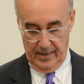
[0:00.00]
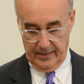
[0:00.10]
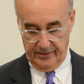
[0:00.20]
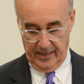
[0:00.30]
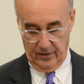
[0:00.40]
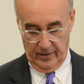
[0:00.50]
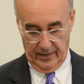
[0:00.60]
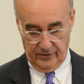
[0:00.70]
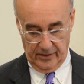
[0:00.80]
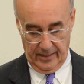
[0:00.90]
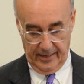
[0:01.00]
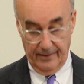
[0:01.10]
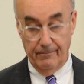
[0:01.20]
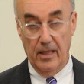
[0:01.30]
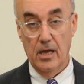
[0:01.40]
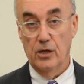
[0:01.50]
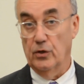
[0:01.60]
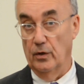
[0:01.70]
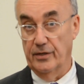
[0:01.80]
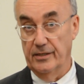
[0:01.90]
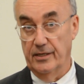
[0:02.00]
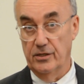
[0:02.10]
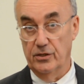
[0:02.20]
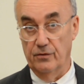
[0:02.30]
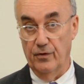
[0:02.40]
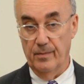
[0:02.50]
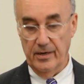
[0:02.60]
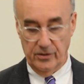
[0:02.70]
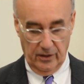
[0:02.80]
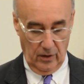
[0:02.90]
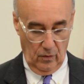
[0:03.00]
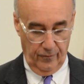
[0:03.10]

Saturday and Sunday. So as I said just a few minutes ago,